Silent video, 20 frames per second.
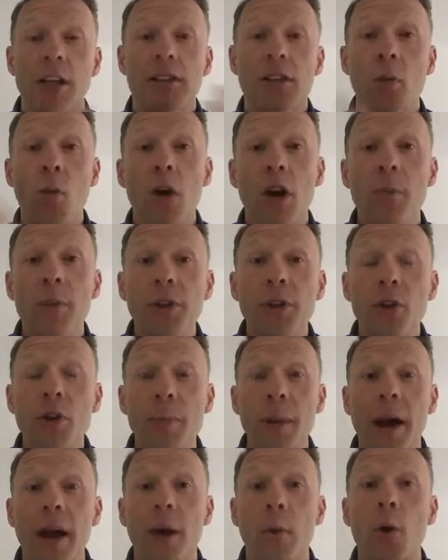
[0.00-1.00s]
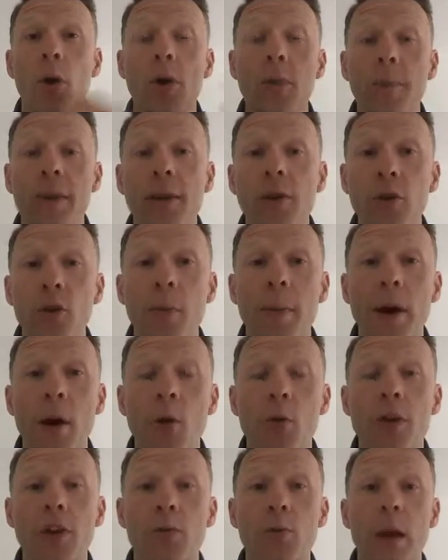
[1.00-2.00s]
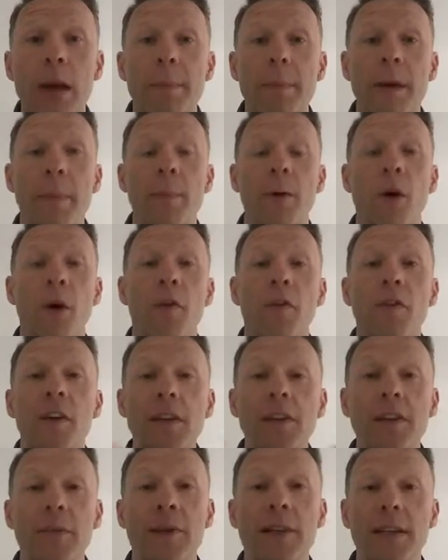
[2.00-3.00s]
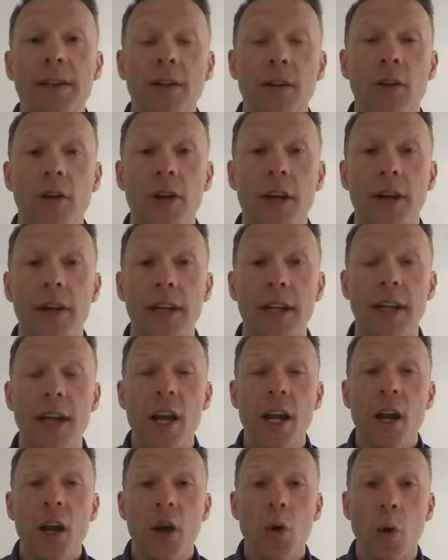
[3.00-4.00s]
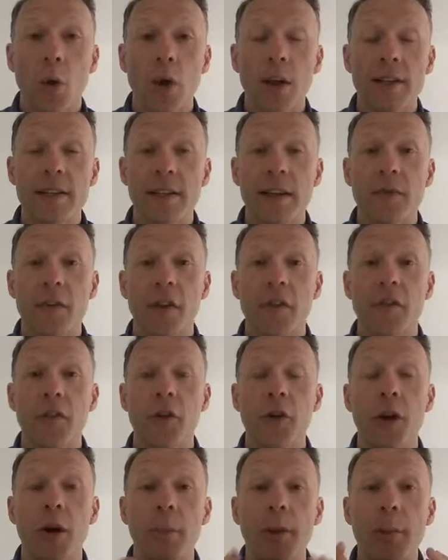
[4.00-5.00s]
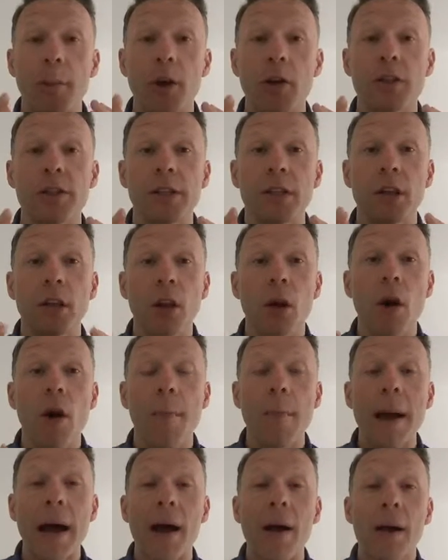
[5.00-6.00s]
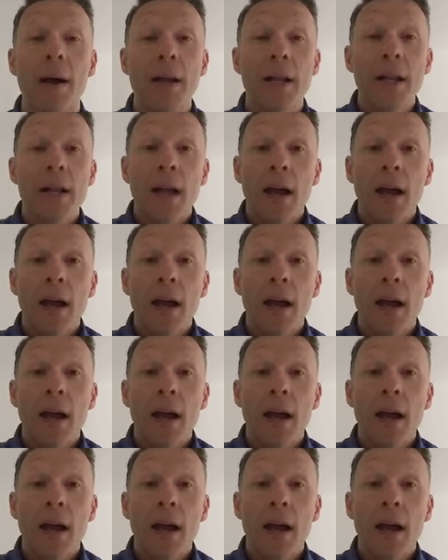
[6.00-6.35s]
So what can we do about it? What can we do about all this weight being put on? Firstly, we need to look at the quality of our food. I'll be posting a lot about